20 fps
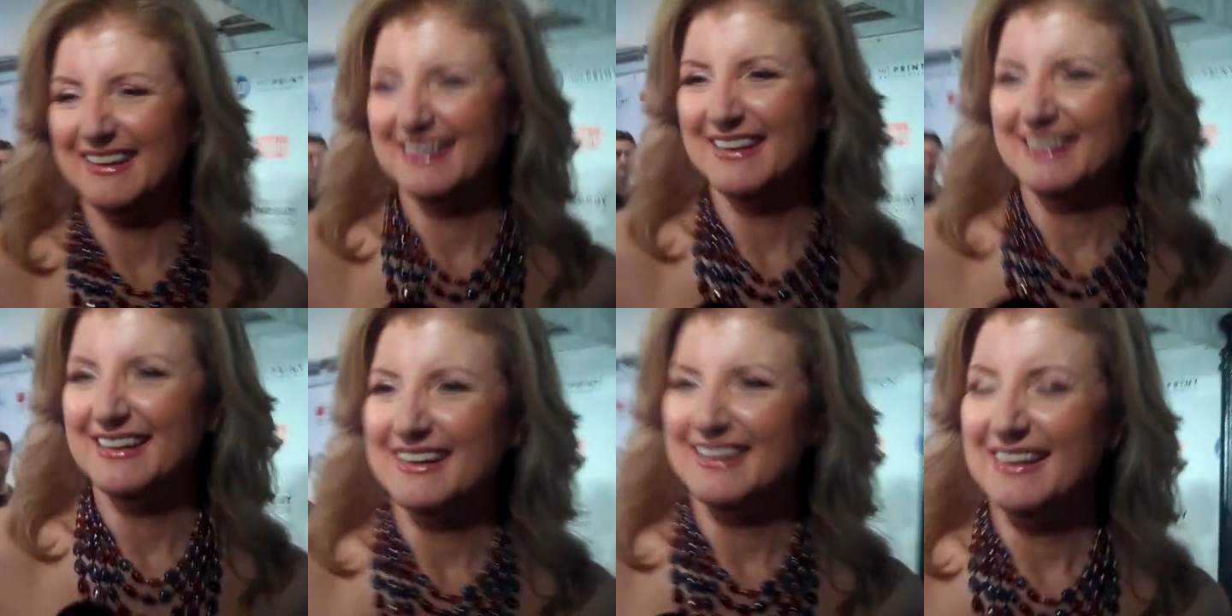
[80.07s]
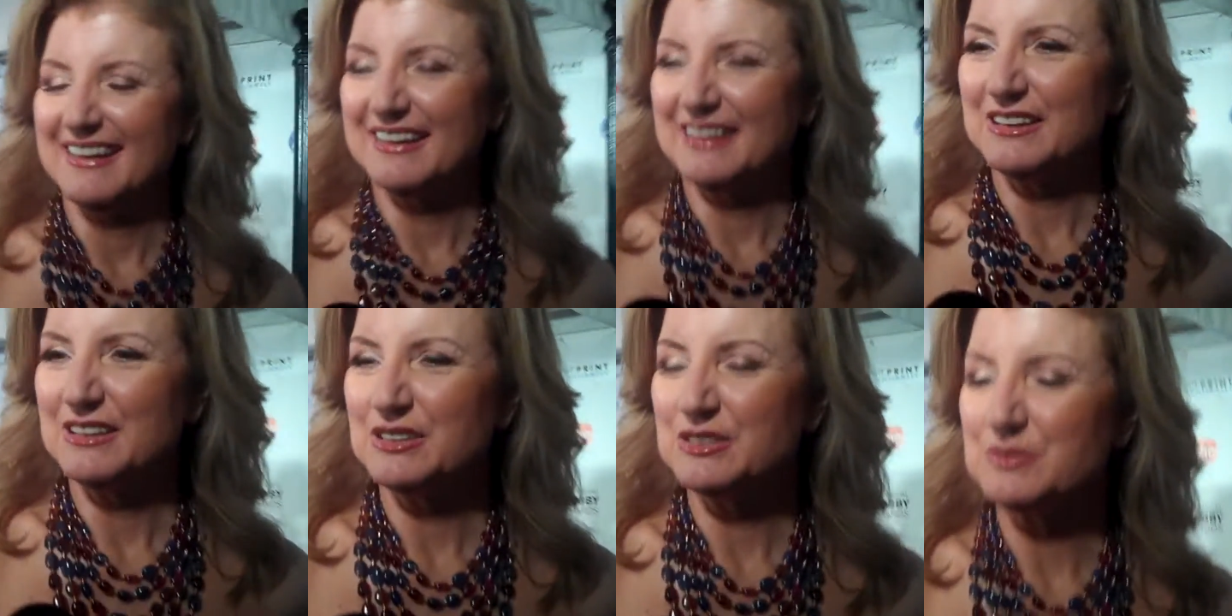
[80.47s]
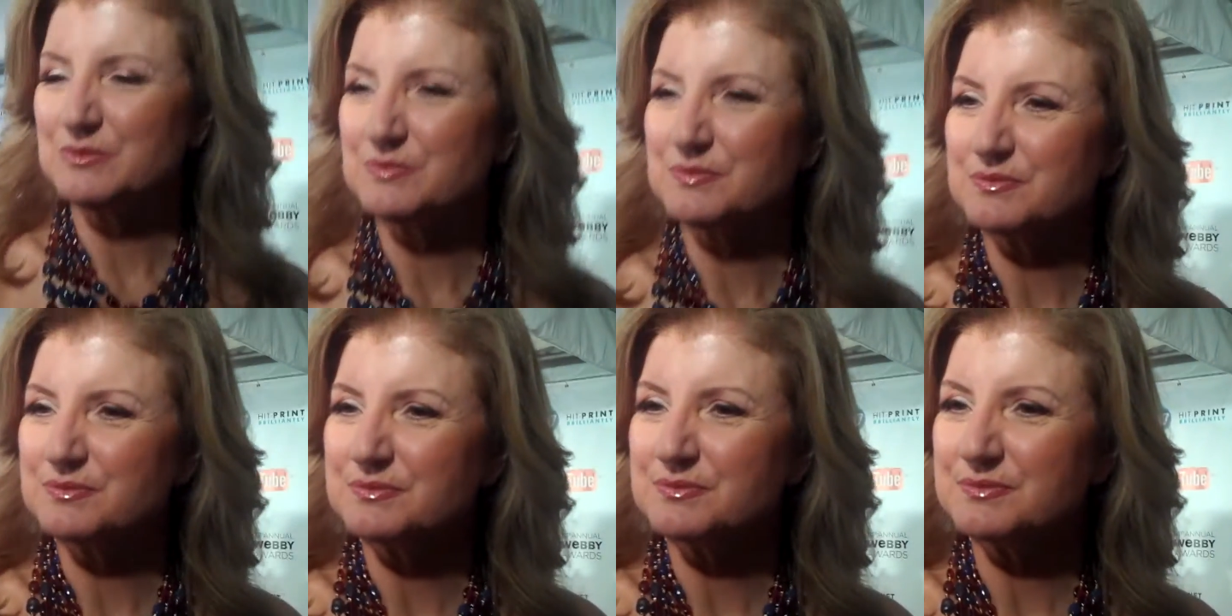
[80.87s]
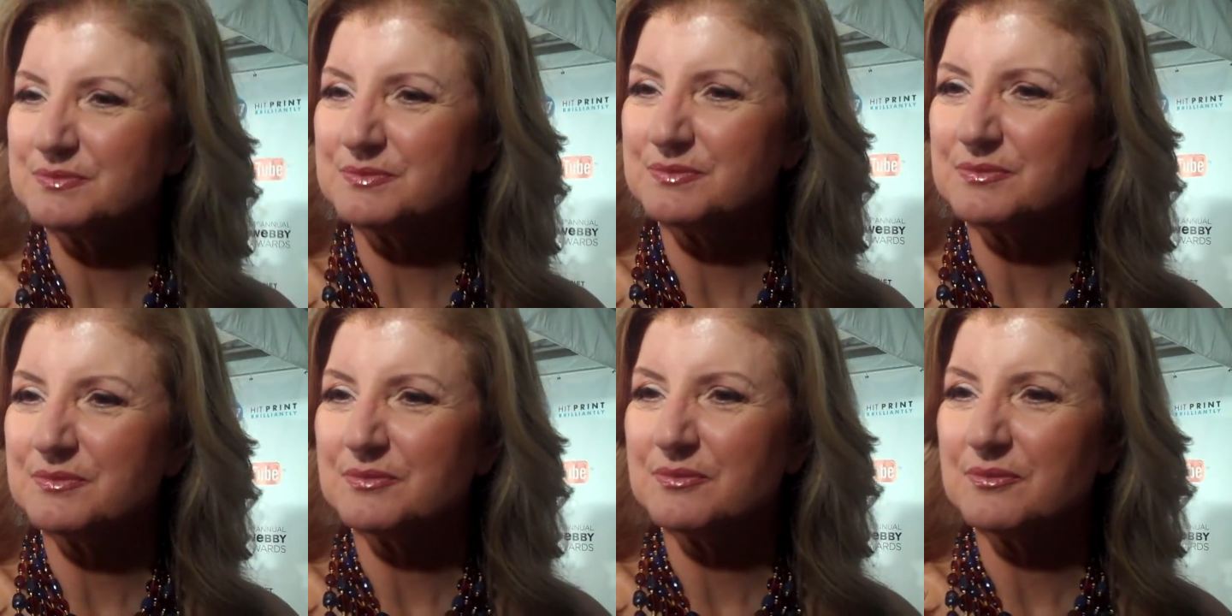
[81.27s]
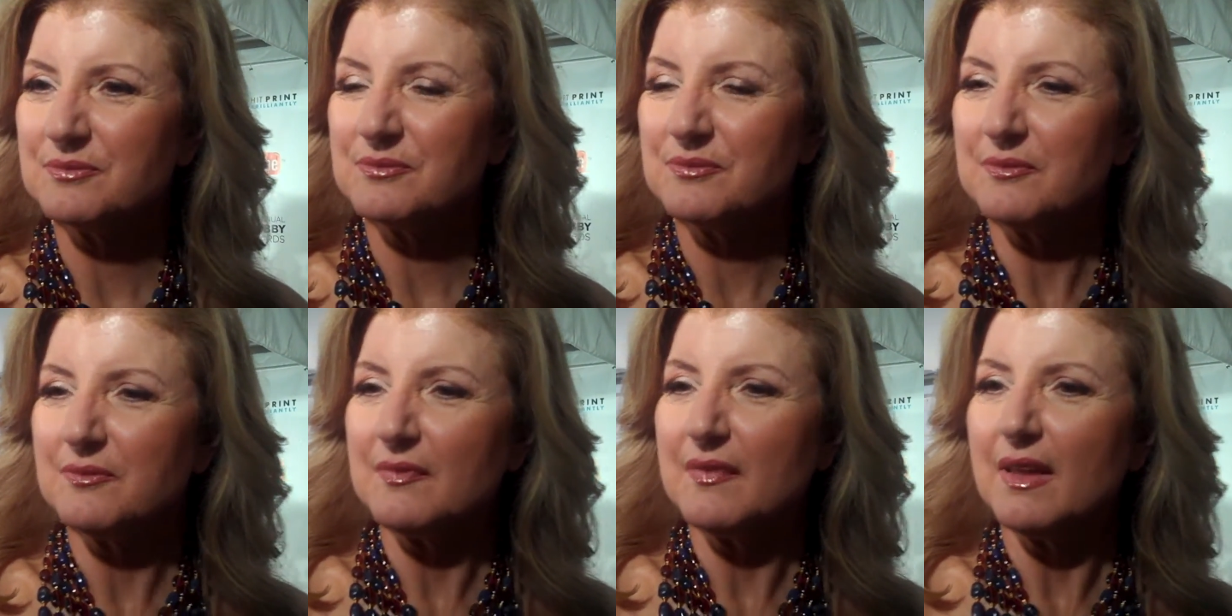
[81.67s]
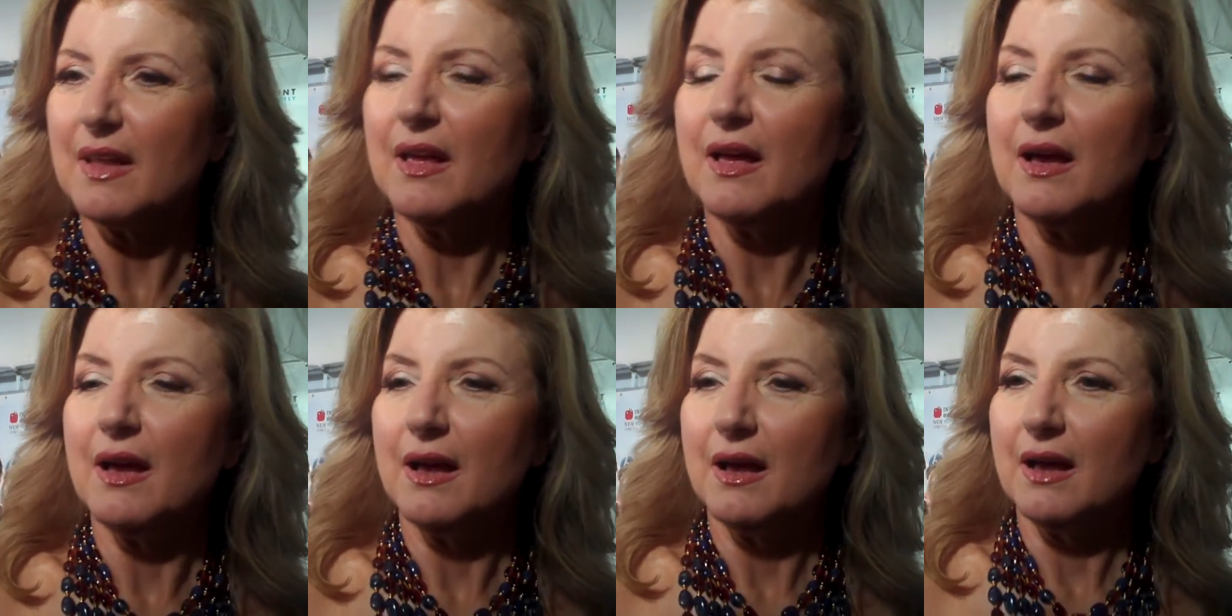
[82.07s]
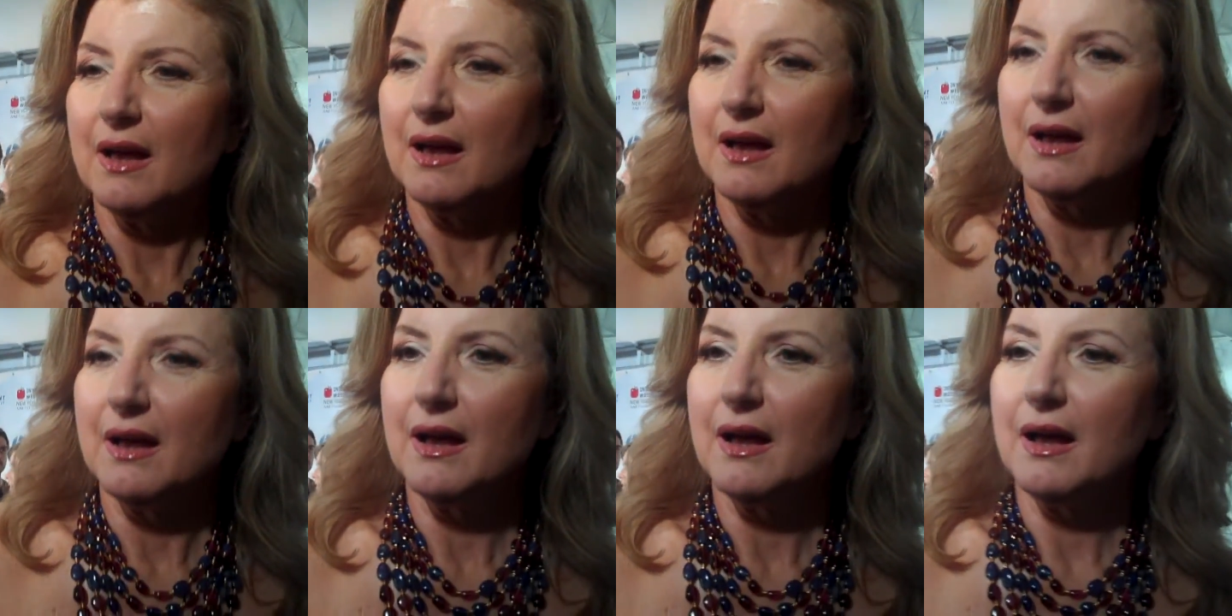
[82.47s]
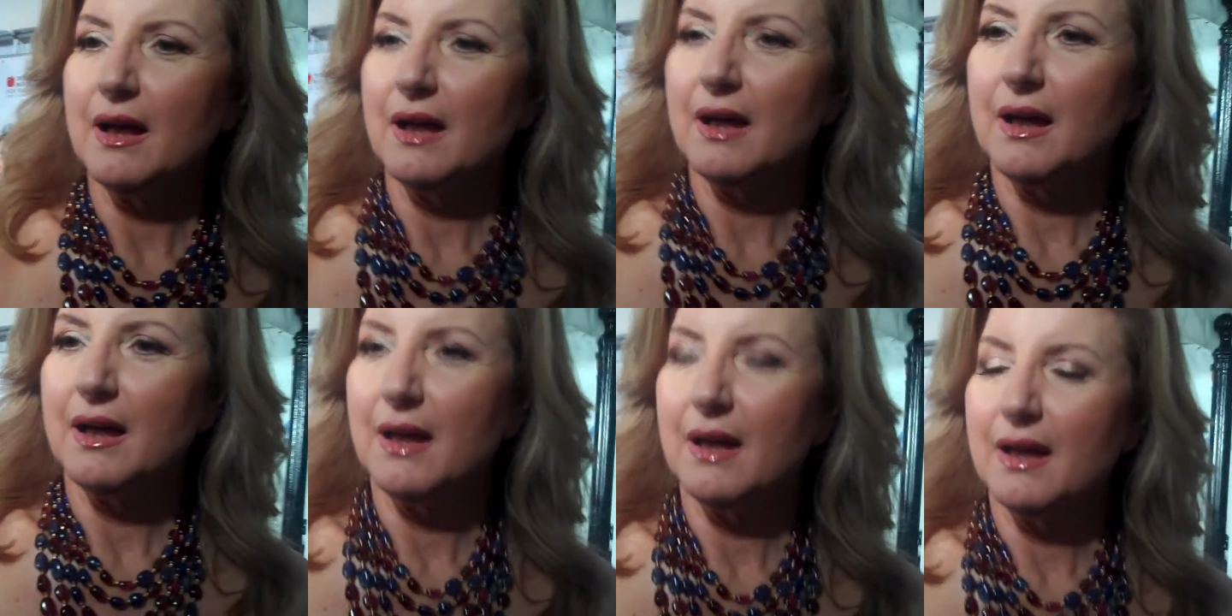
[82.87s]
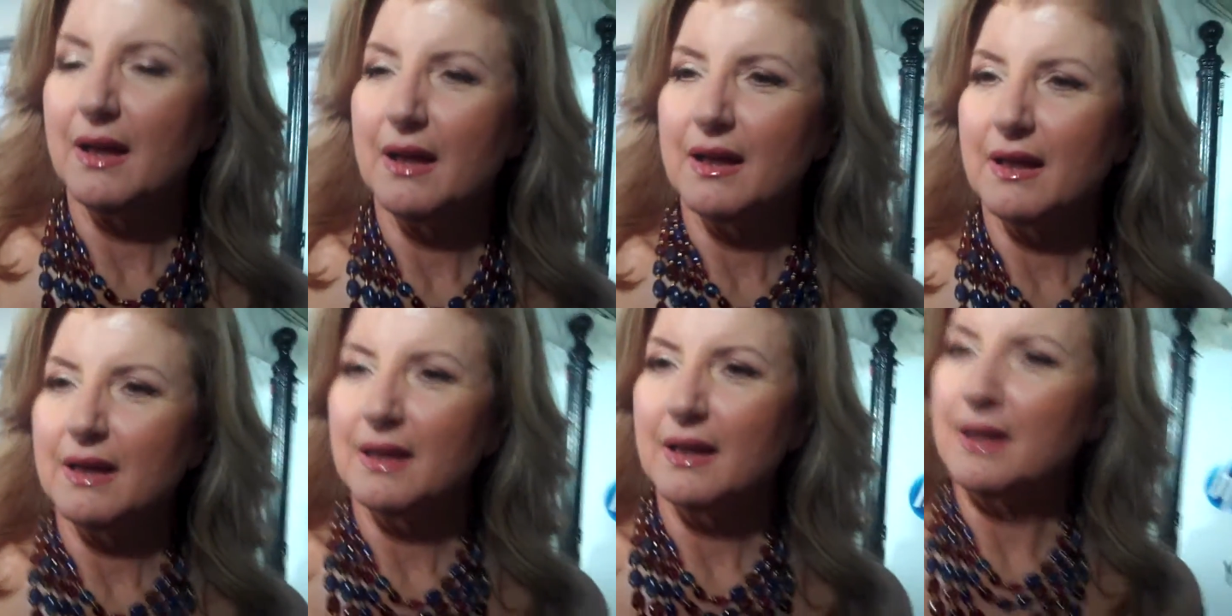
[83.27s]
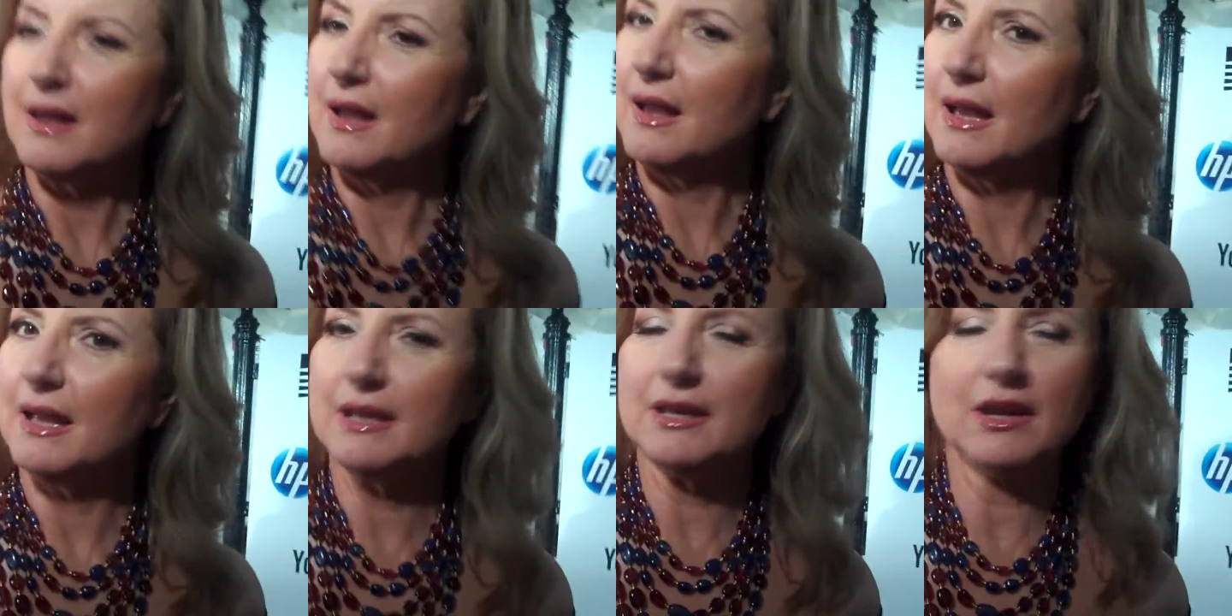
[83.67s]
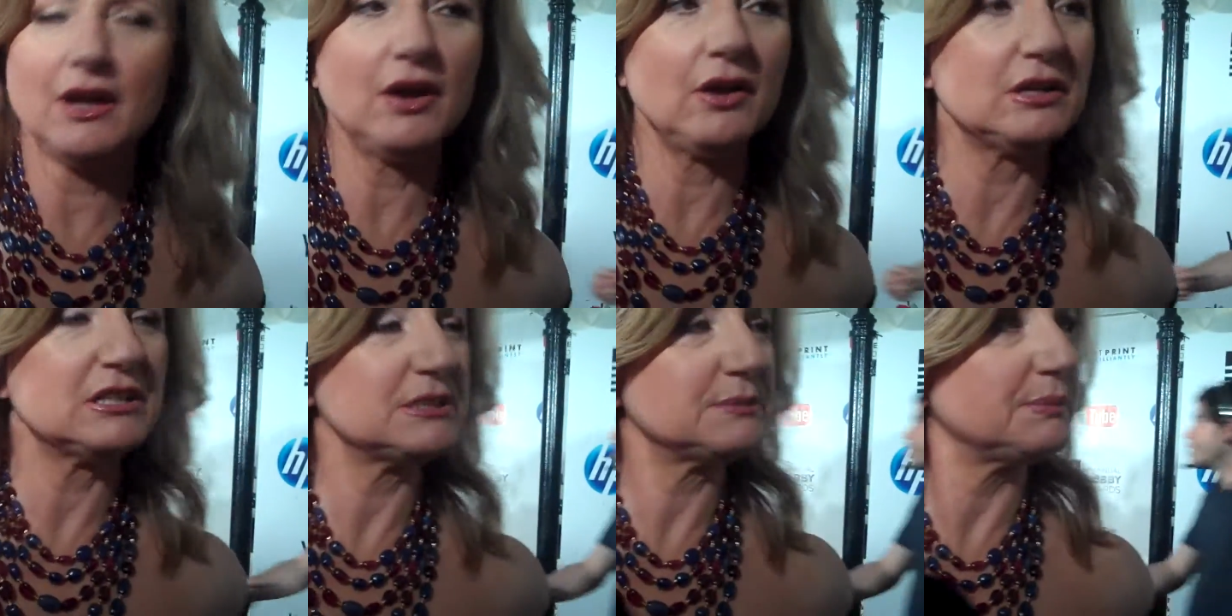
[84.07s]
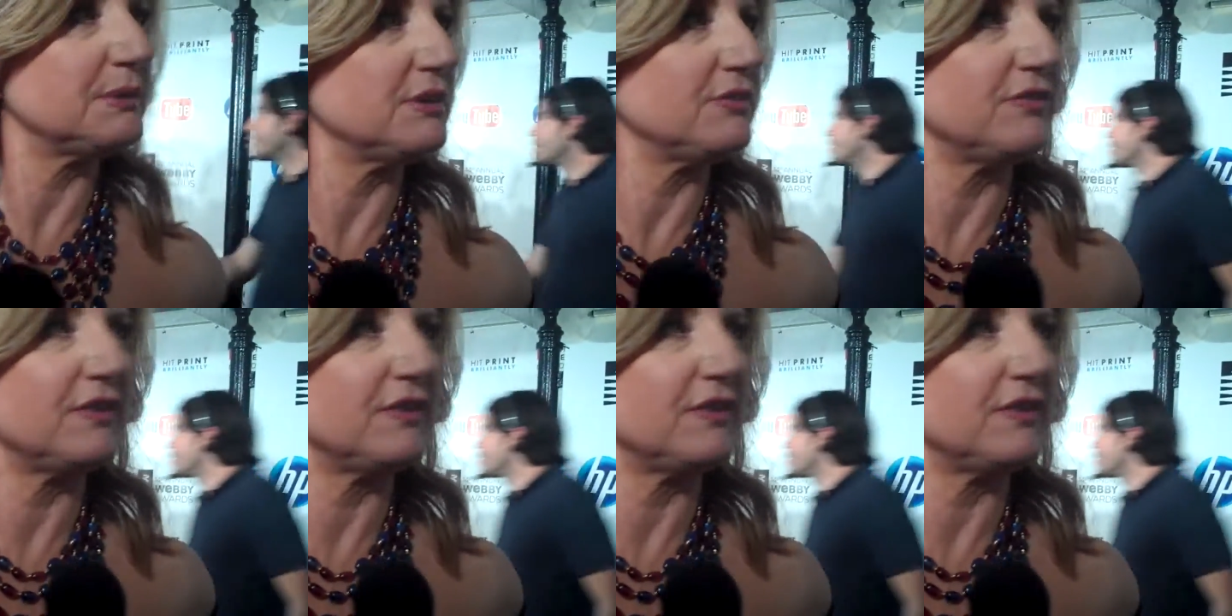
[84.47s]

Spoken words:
And so what she's done with her empire using social media and online.